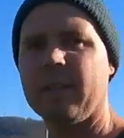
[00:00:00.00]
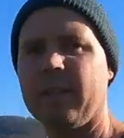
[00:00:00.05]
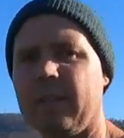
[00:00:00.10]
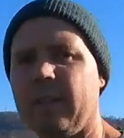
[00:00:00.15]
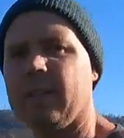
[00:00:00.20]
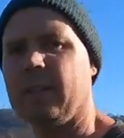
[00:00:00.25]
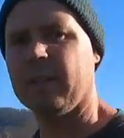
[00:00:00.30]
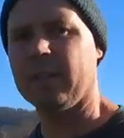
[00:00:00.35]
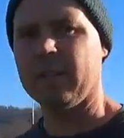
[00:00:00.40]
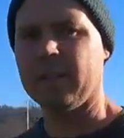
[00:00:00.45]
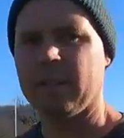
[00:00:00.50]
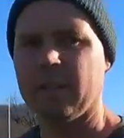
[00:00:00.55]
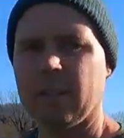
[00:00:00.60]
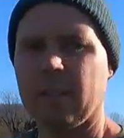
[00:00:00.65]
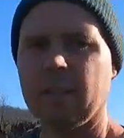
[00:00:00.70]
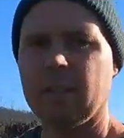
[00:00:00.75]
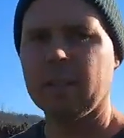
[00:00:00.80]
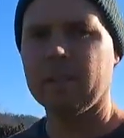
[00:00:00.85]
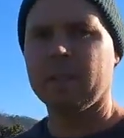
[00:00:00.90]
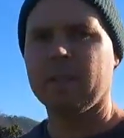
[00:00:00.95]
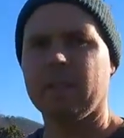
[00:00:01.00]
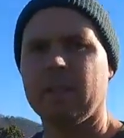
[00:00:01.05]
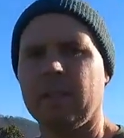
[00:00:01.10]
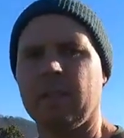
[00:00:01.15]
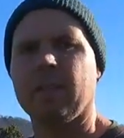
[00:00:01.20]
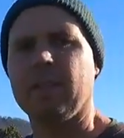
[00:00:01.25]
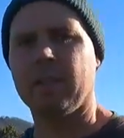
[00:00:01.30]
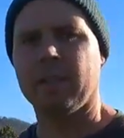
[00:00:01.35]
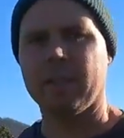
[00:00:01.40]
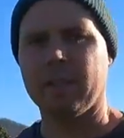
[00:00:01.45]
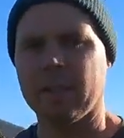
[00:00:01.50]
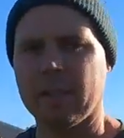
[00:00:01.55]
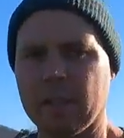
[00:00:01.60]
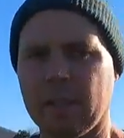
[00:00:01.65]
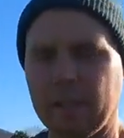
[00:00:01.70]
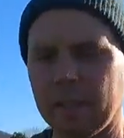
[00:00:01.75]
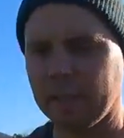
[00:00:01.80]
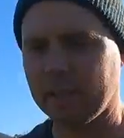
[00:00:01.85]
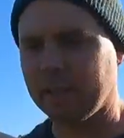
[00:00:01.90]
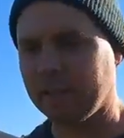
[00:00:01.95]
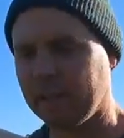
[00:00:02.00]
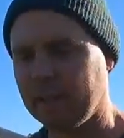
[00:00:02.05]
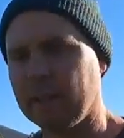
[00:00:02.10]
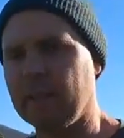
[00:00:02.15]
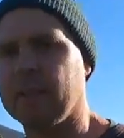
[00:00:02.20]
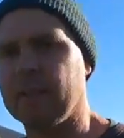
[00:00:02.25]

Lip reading: Park, but I didn't film us skating it because